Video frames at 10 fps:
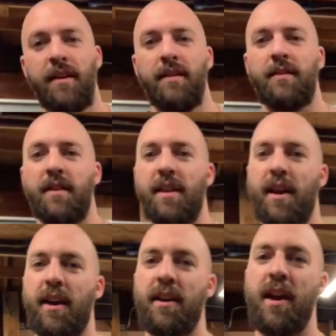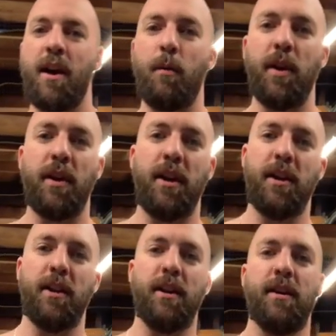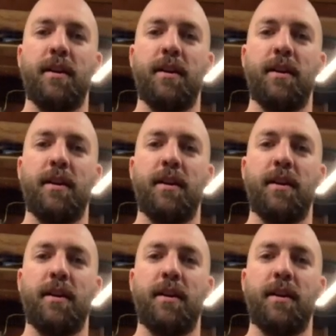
Today we are hitting